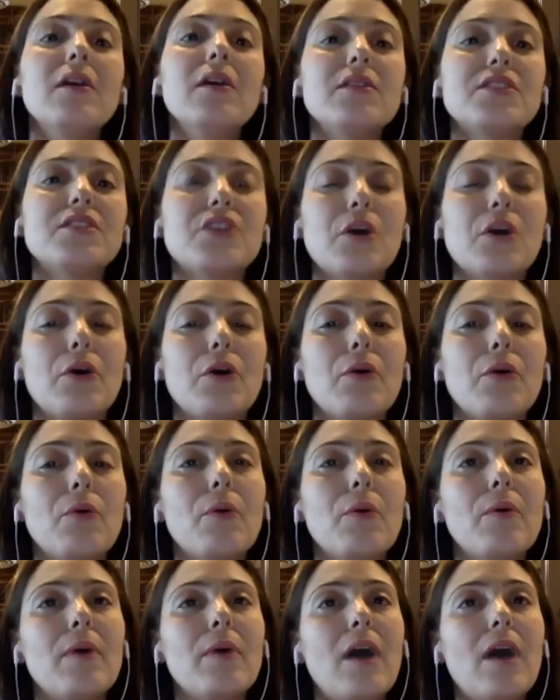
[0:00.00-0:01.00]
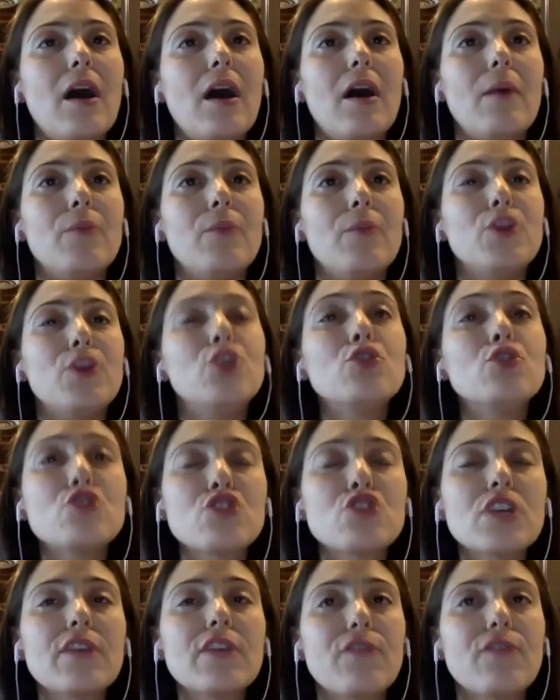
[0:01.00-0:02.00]
So, um,
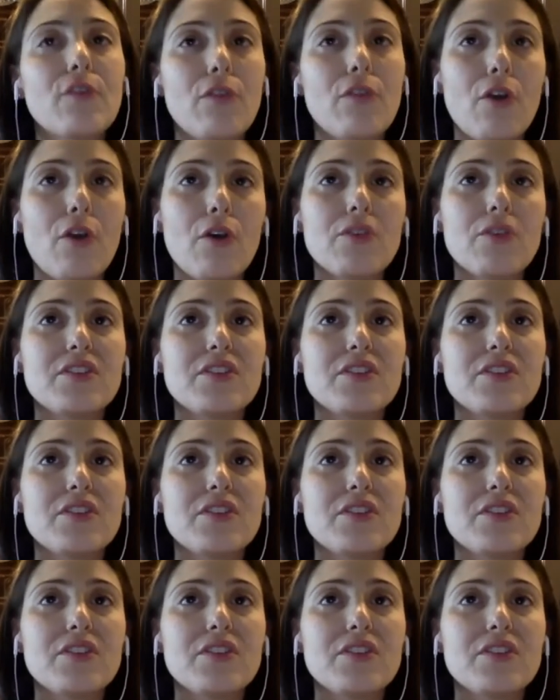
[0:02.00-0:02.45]
usually for those,